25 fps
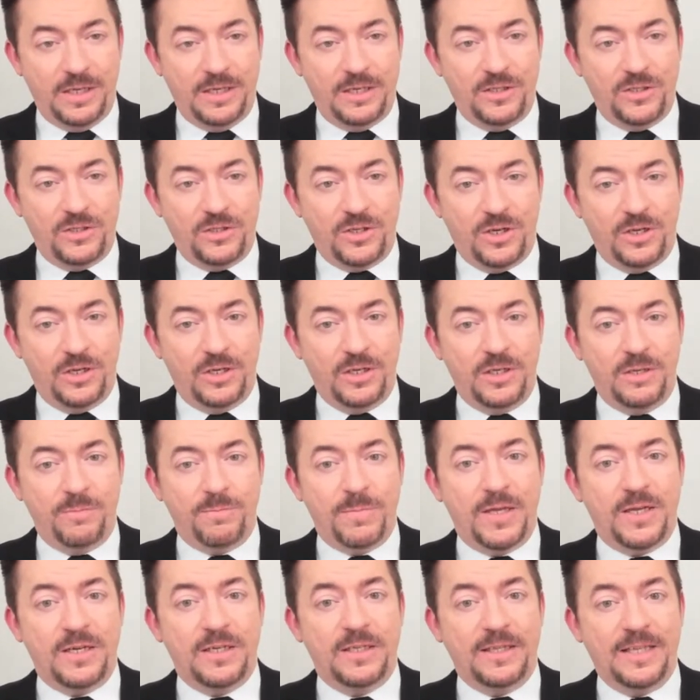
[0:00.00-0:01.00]
and he's talking
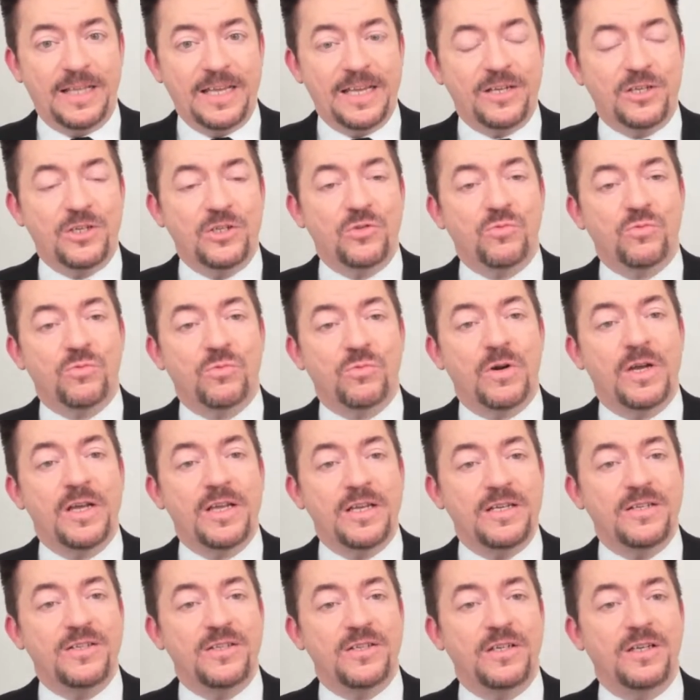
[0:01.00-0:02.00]
about Atlantis
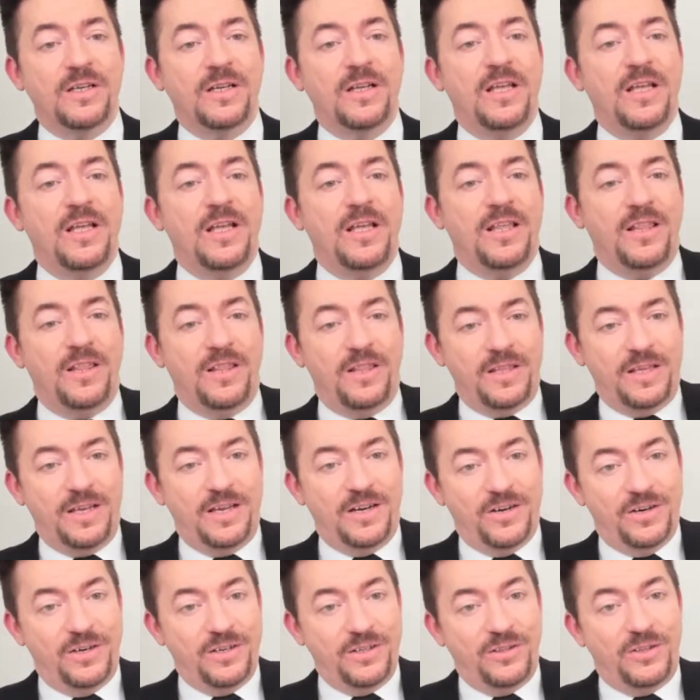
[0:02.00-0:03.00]
rising
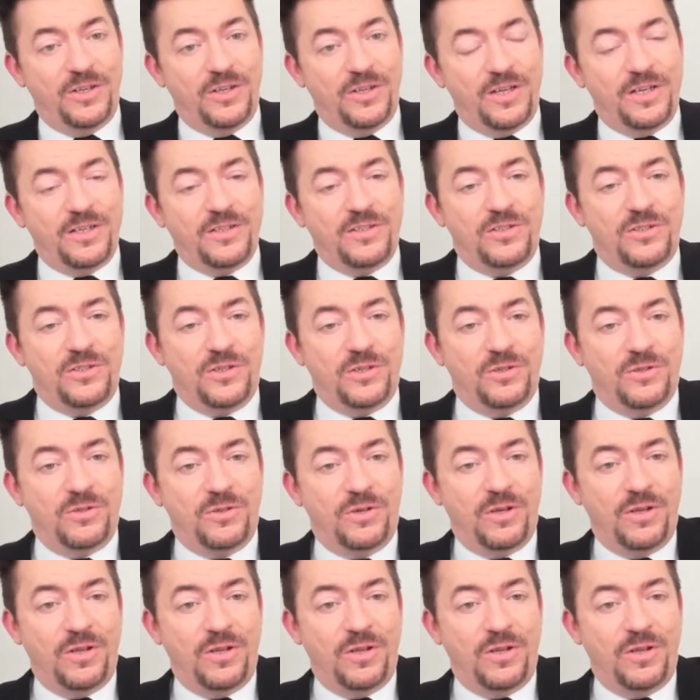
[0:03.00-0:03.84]
there in the hot zone,